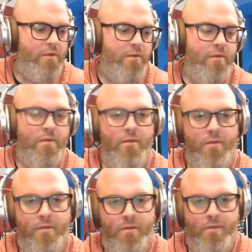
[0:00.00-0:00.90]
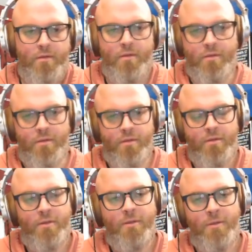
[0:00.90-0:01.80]

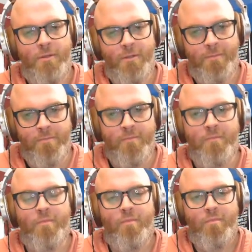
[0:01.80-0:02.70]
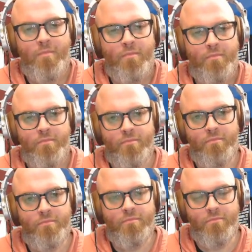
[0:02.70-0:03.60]

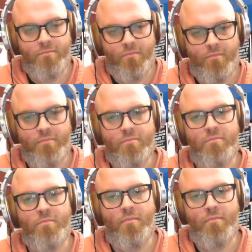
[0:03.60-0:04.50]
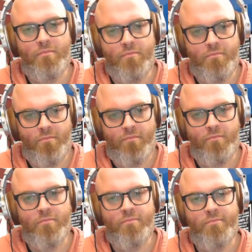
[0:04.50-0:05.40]

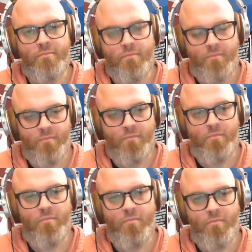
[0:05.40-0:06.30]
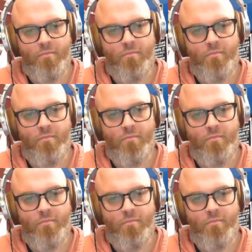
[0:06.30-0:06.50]
[no speech]